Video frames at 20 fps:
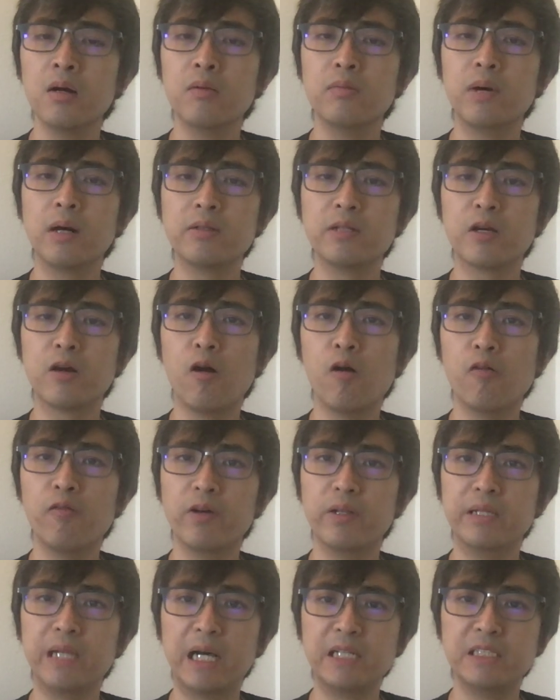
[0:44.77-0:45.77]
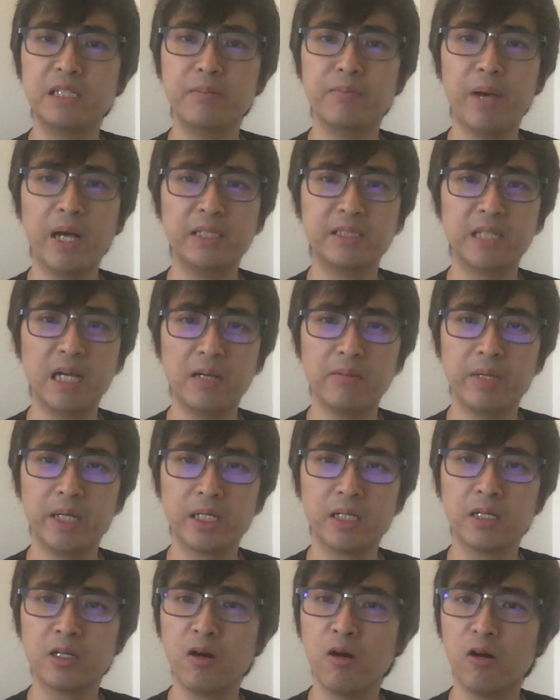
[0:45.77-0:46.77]
While the COVID-19
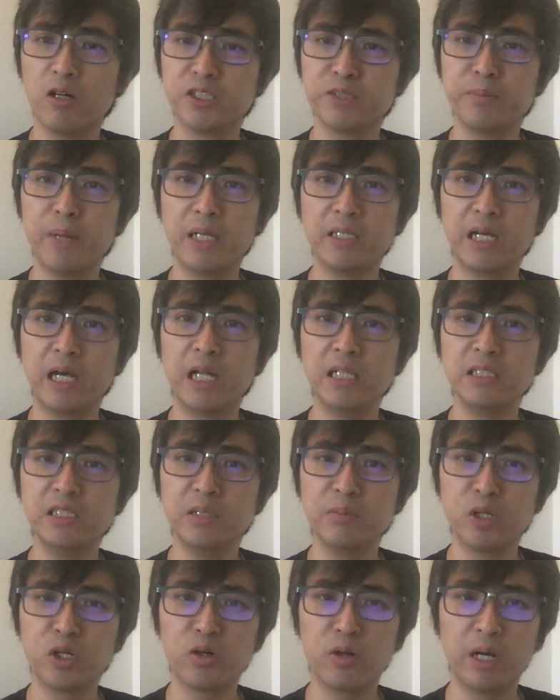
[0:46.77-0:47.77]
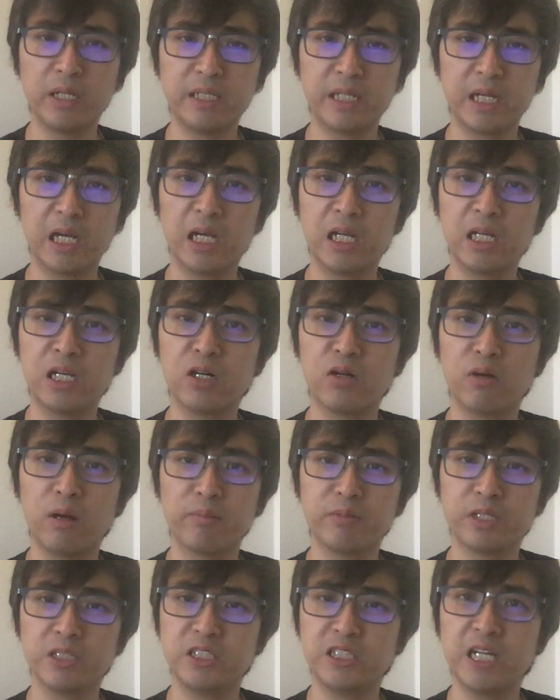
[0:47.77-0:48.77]
pandemic caused by the undemocratic and
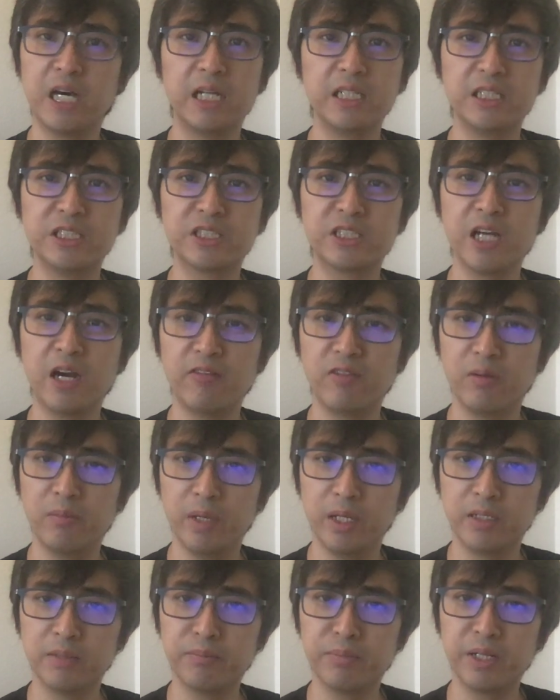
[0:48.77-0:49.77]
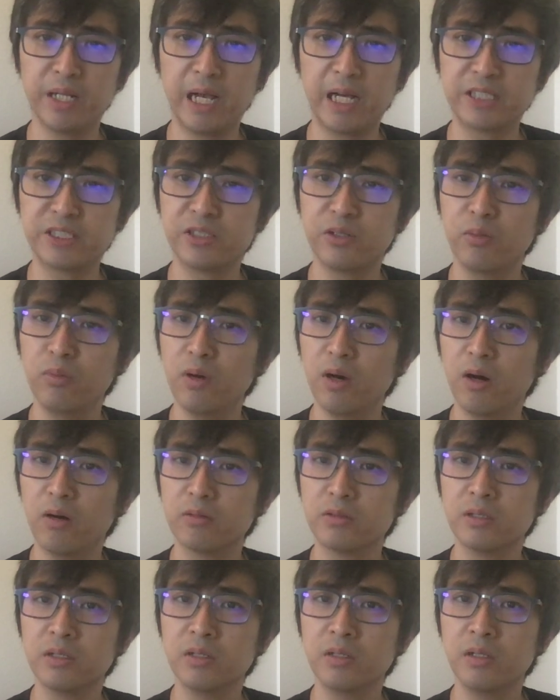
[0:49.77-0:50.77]
corrupted Chinese government plagues the
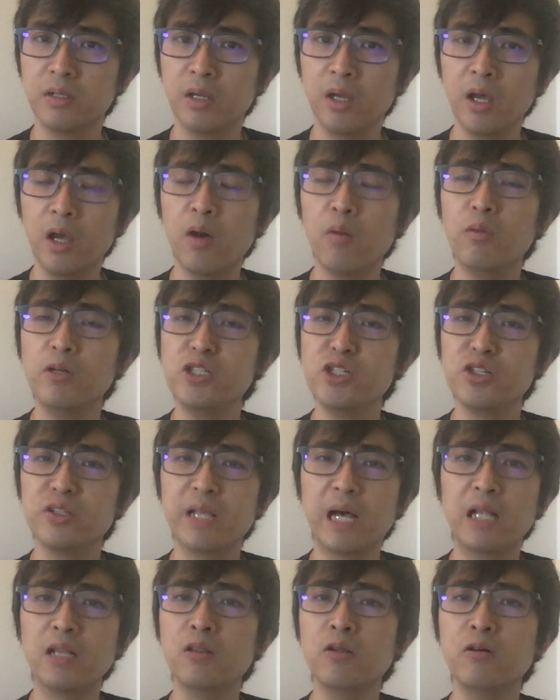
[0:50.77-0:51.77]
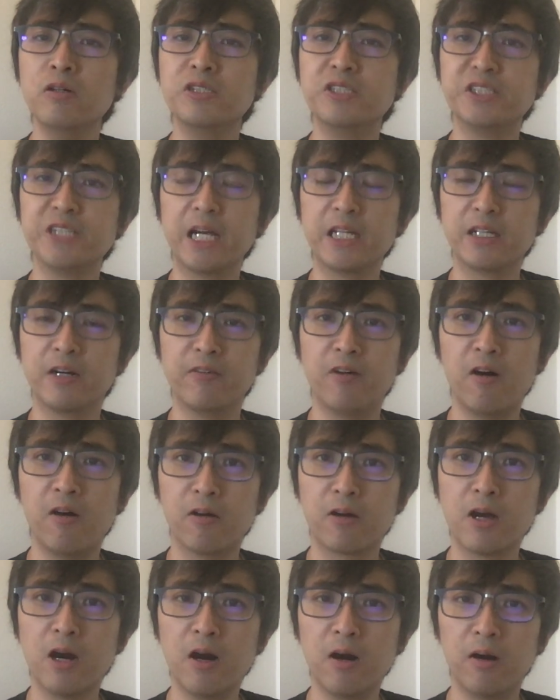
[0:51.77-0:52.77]
world, we should not lose sight of
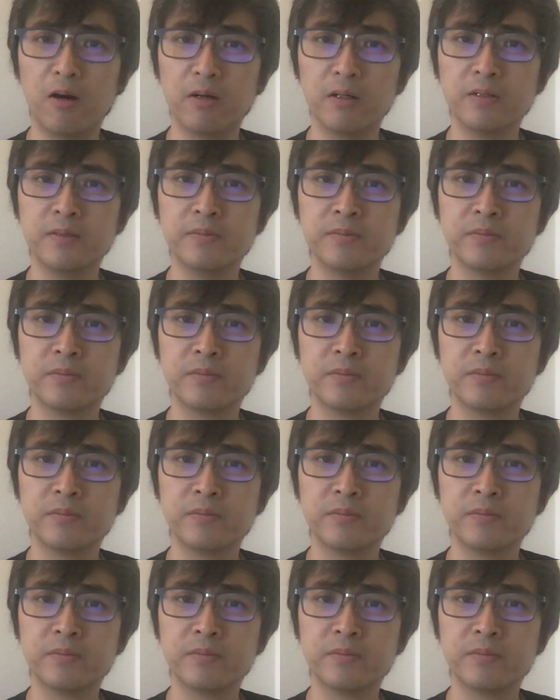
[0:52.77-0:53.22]
Hong Kong.